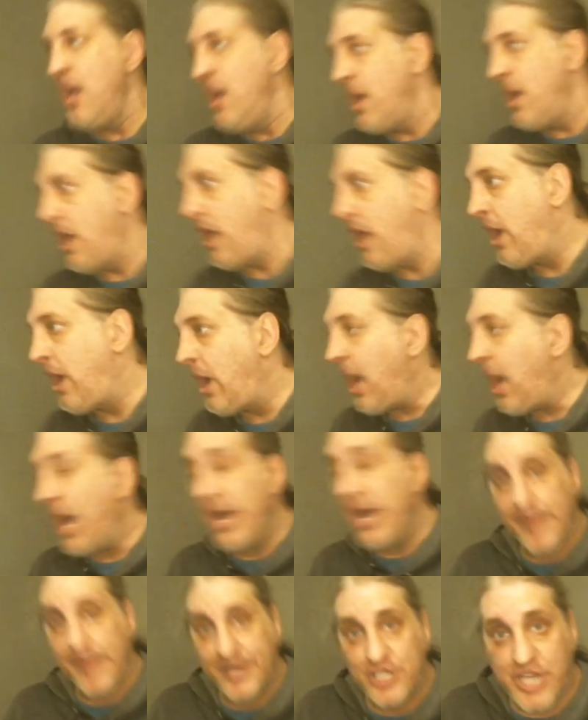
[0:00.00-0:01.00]

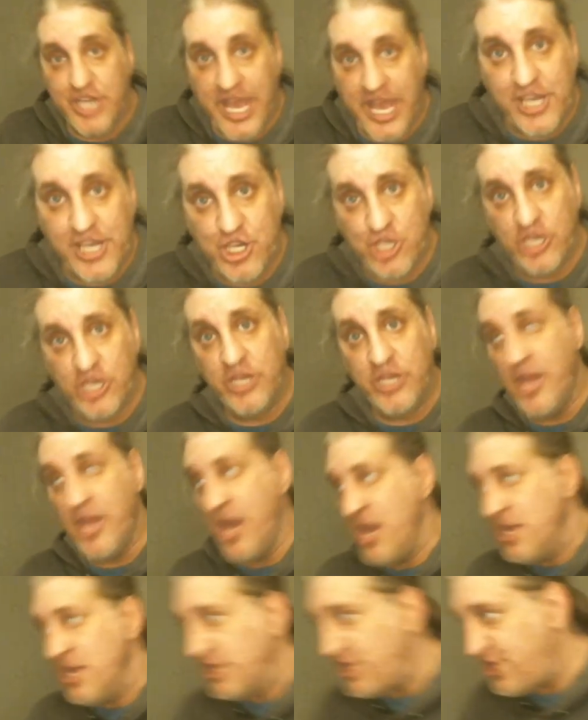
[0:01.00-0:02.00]
higher education,
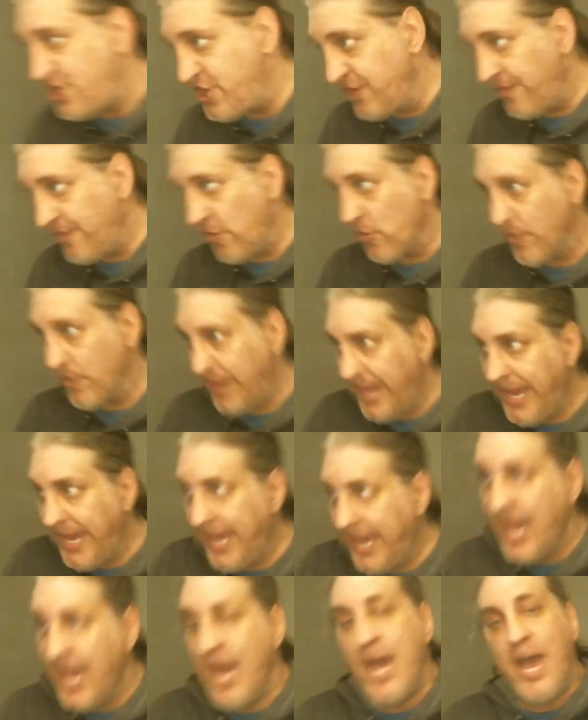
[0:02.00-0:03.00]

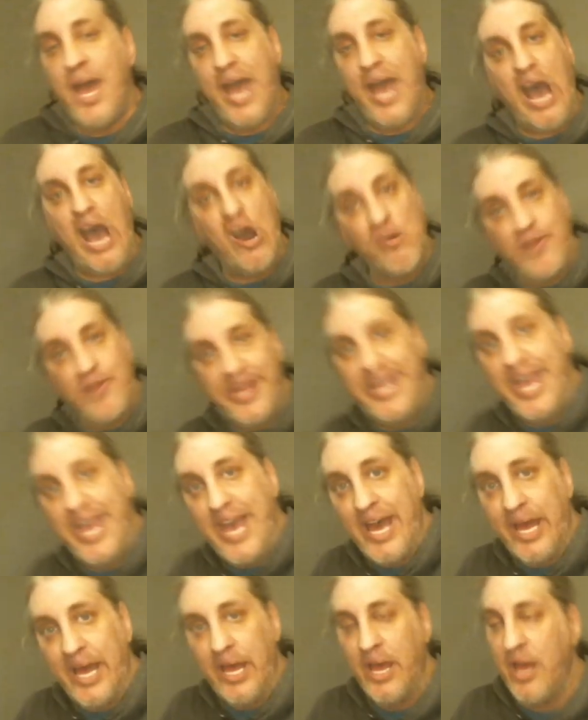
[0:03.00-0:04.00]
chivalry, how we
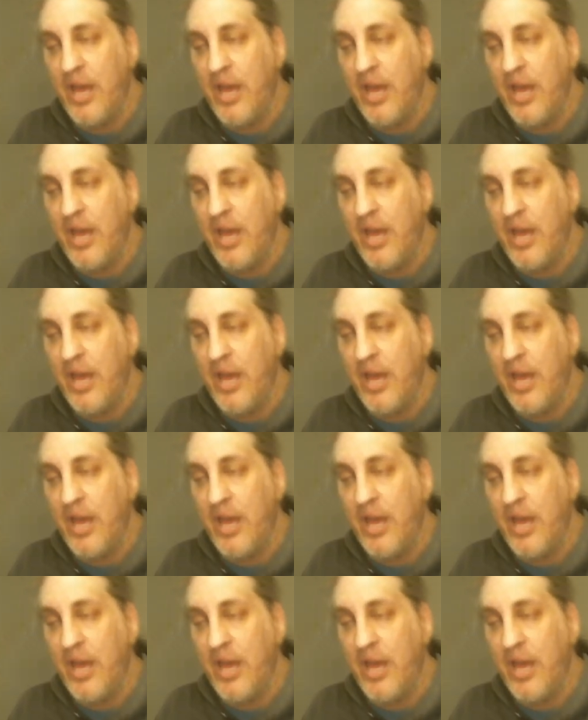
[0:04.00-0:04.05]
get